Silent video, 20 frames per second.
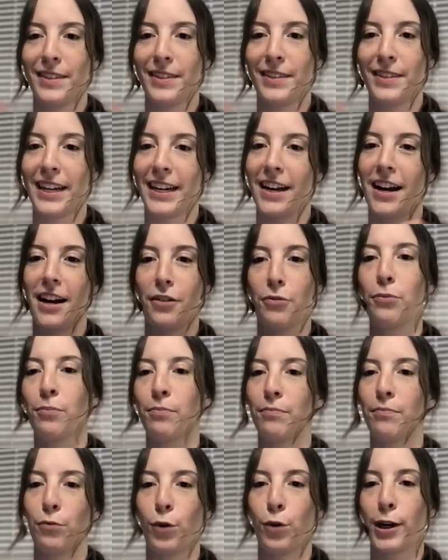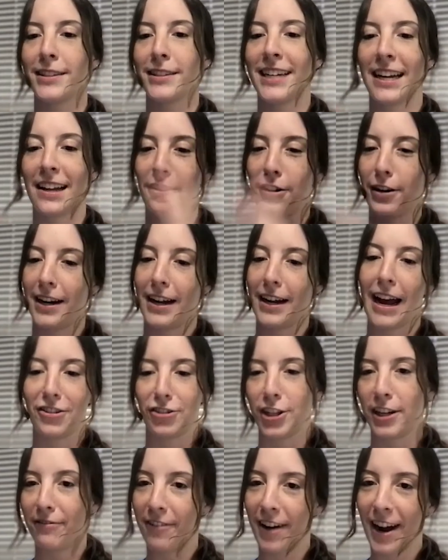they kind of work together in
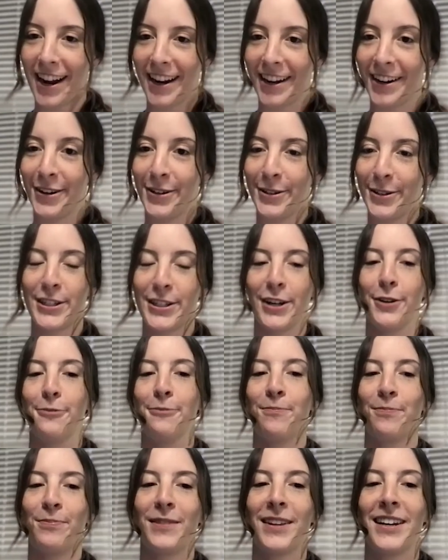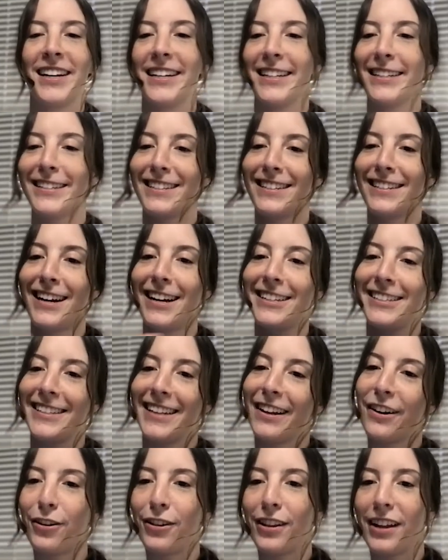Catching Fire, so it's a nice
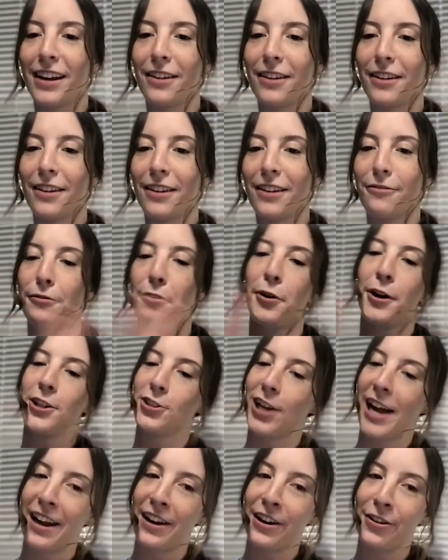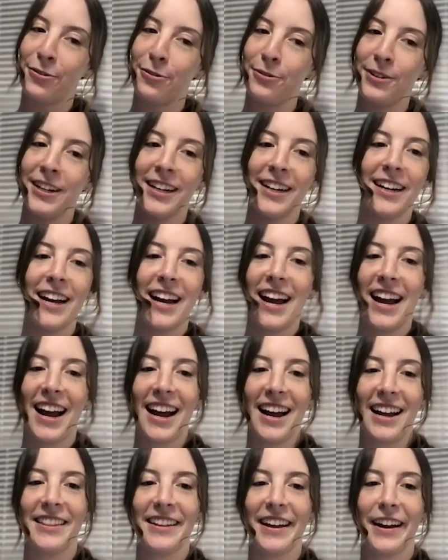little like foreshadow.
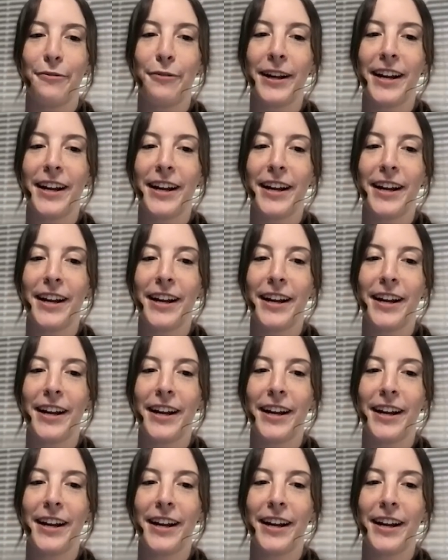And then we